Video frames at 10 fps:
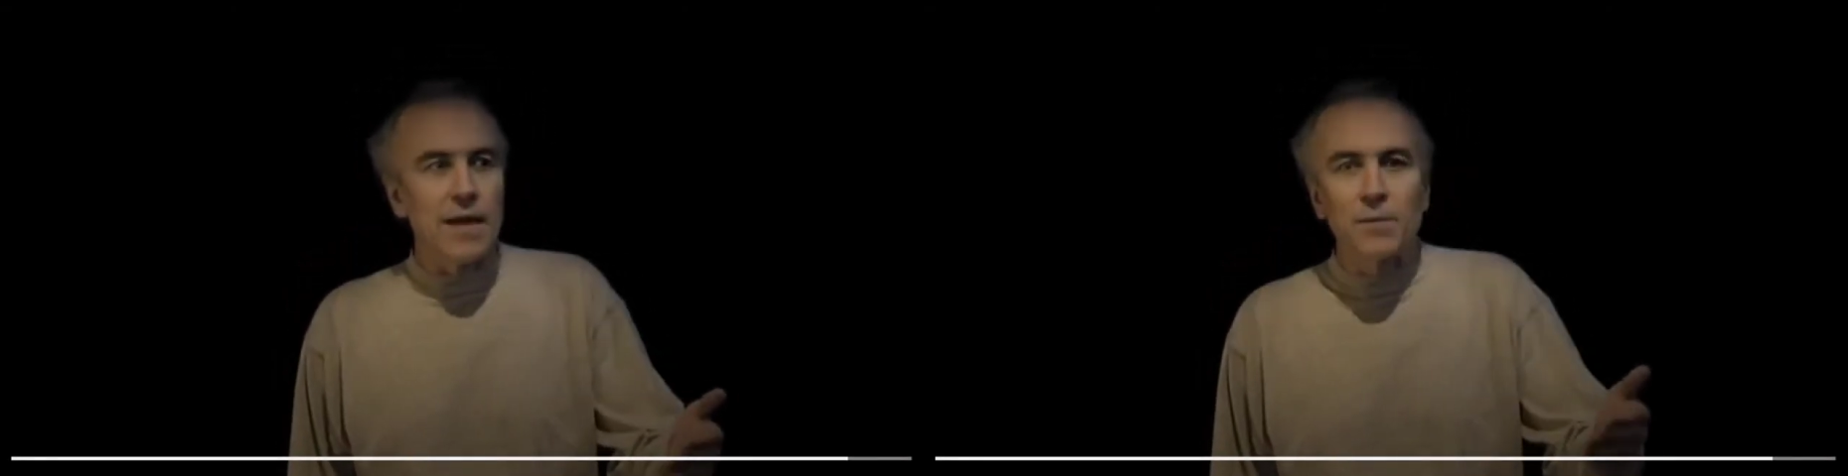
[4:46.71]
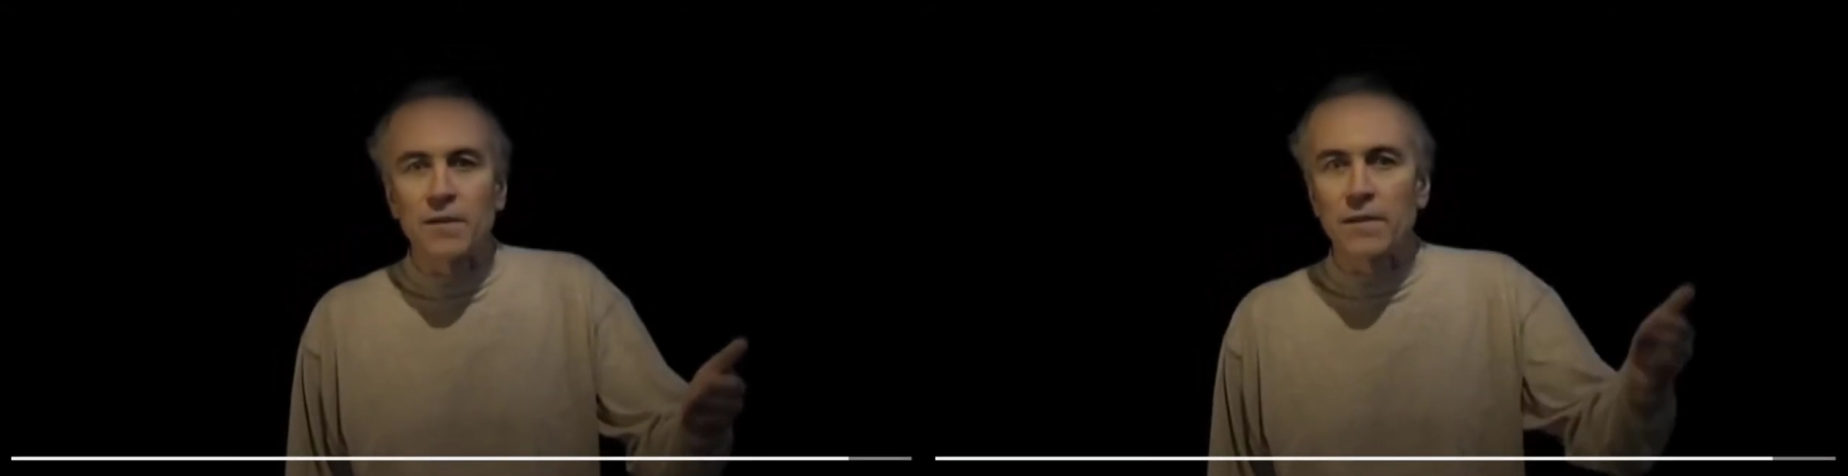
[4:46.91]

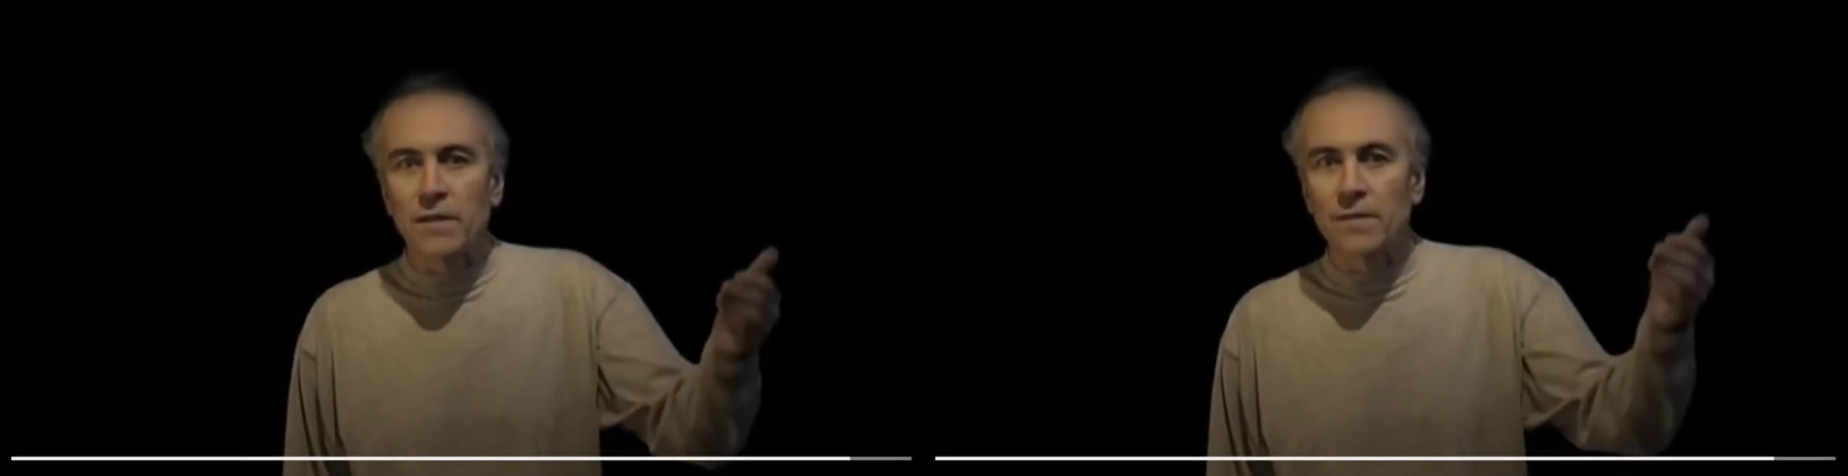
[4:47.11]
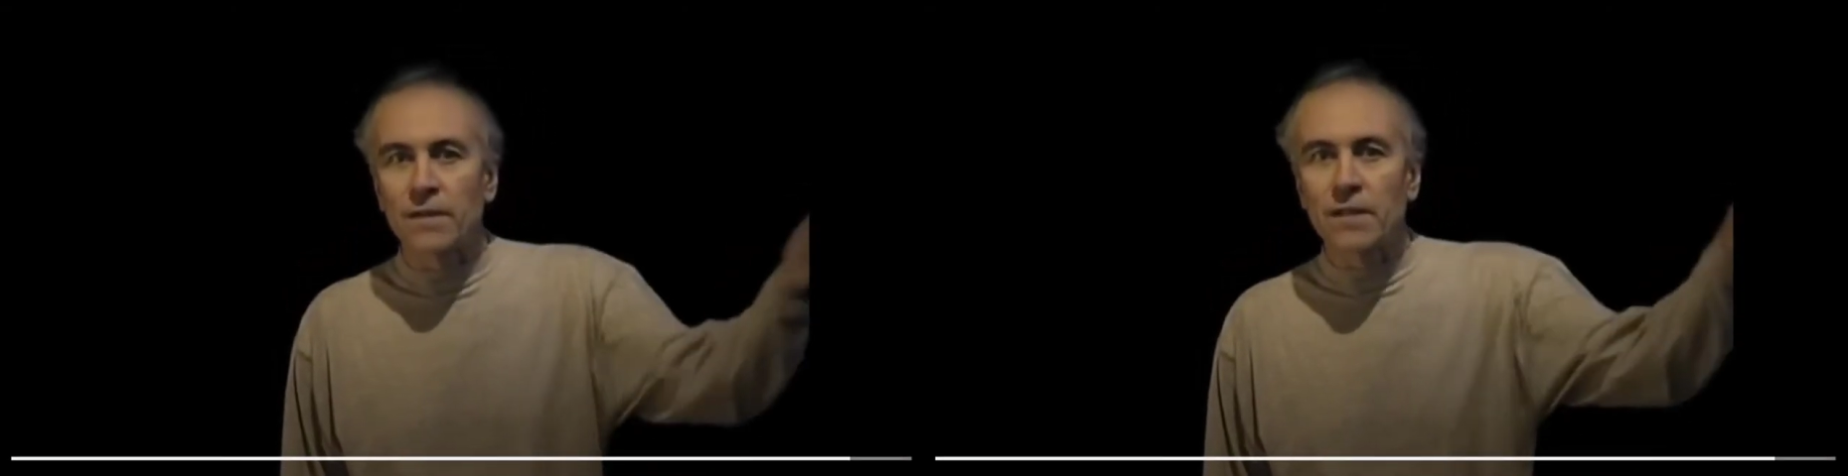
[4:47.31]

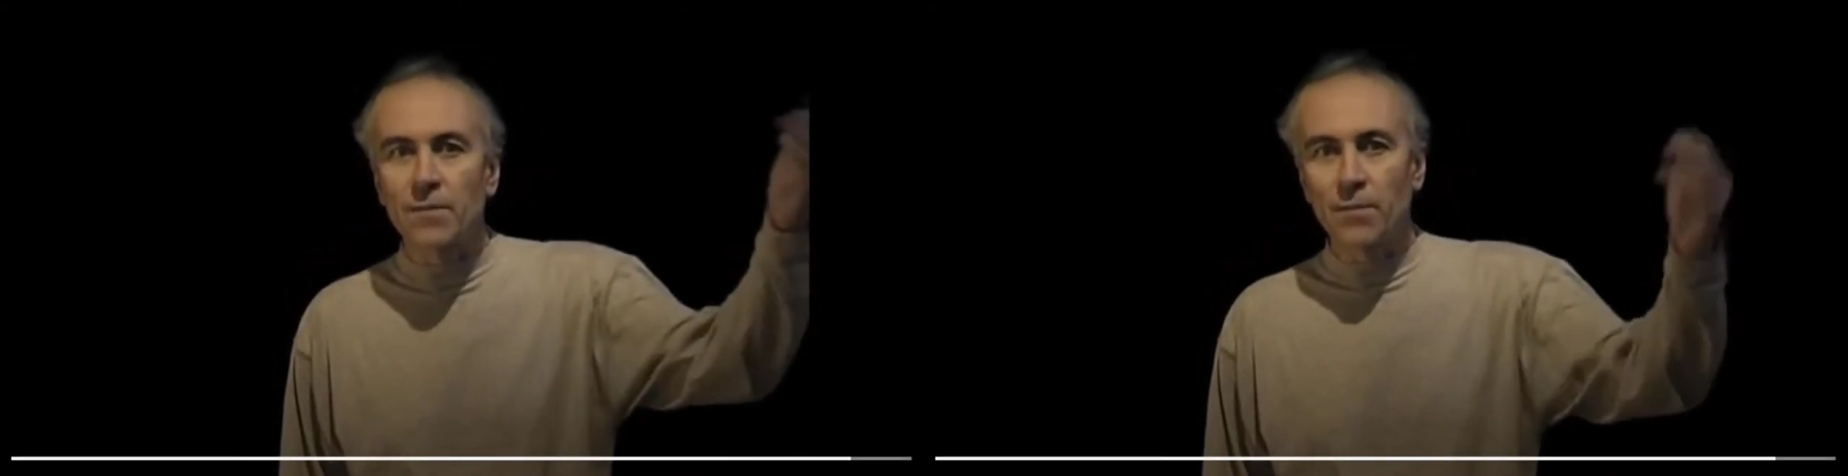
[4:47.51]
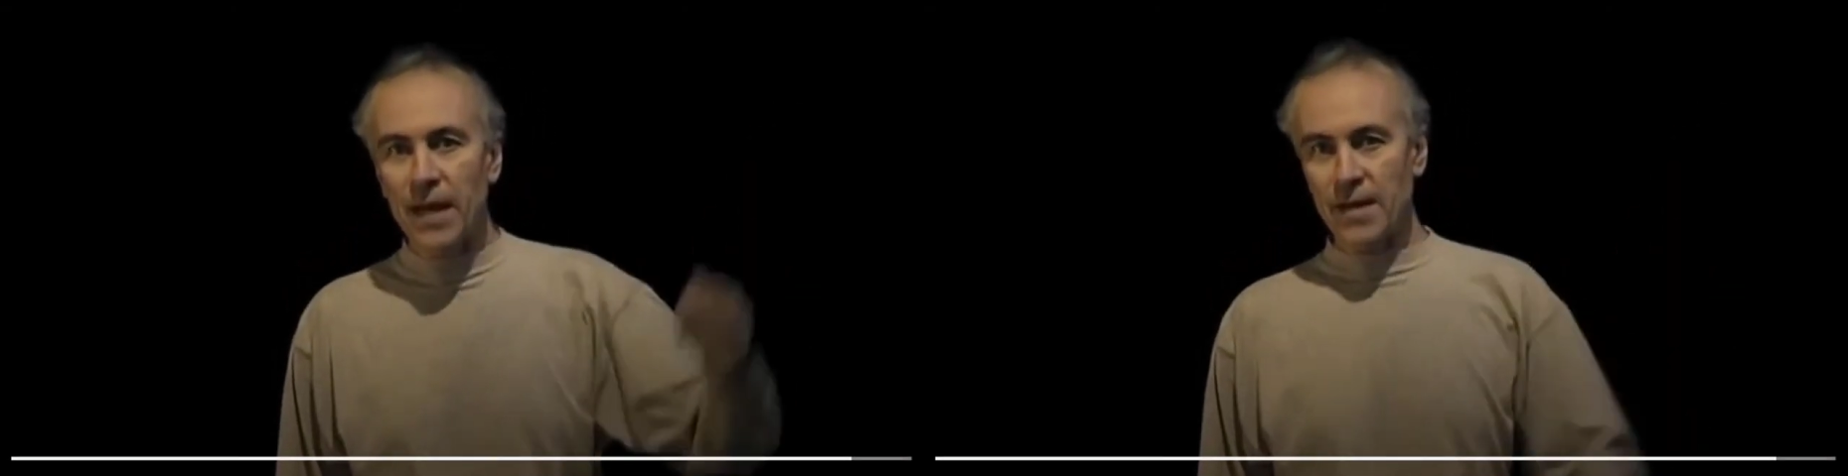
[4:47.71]
atmospheres of
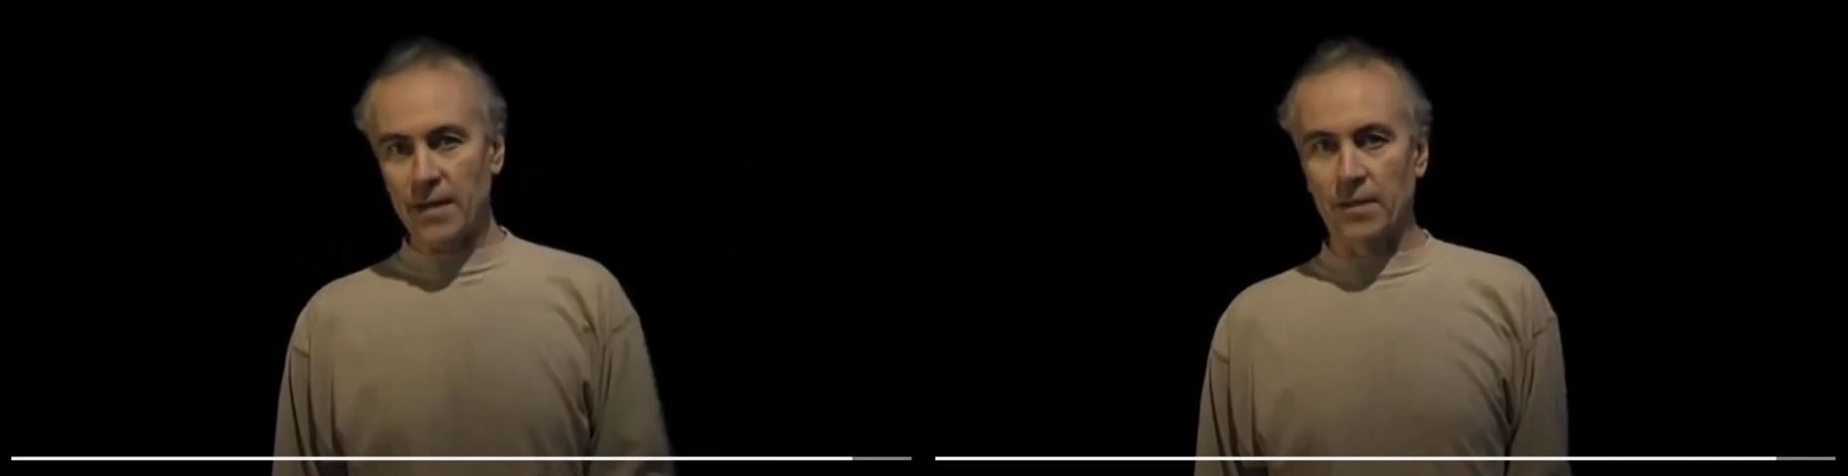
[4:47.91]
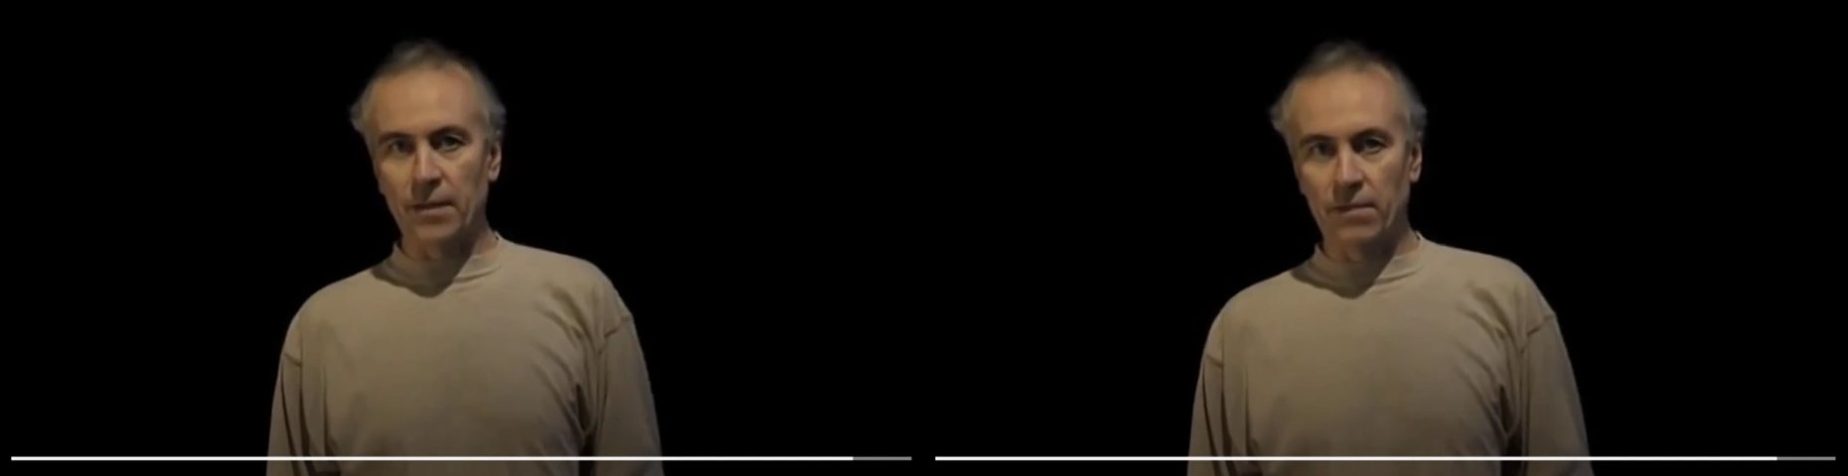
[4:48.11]
distant
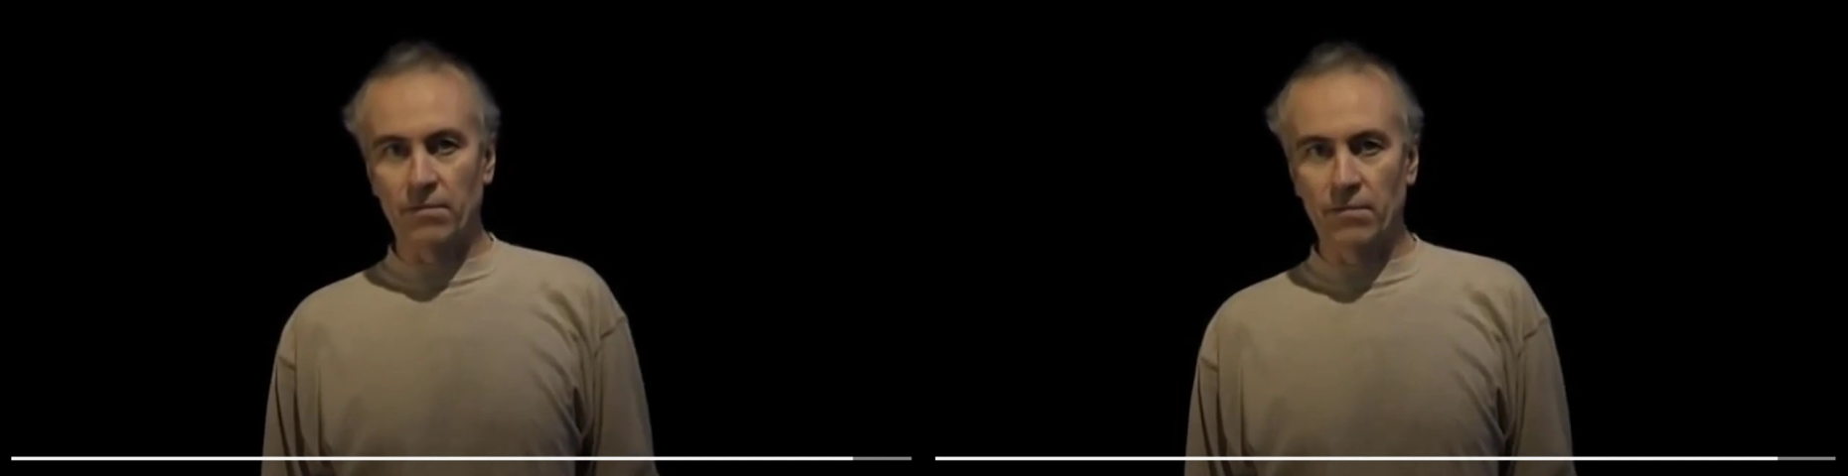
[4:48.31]
planets,